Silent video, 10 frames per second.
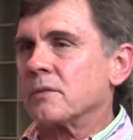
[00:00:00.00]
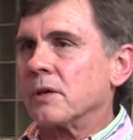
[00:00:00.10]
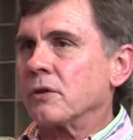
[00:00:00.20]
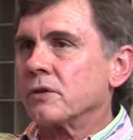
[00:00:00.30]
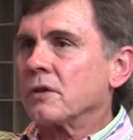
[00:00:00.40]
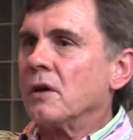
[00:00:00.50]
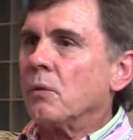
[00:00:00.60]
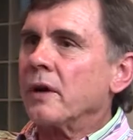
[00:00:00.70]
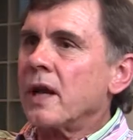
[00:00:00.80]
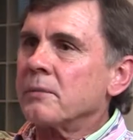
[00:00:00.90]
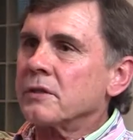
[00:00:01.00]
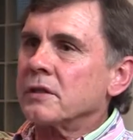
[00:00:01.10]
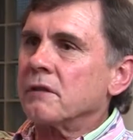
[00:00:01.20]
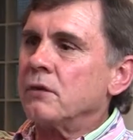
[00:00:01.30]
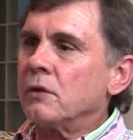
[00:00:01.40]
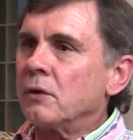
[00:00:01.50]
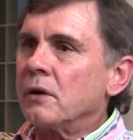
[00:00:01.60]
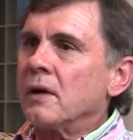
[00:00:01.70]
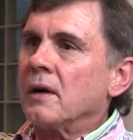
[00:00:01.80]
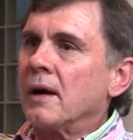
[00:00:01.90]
Because what happens is if you're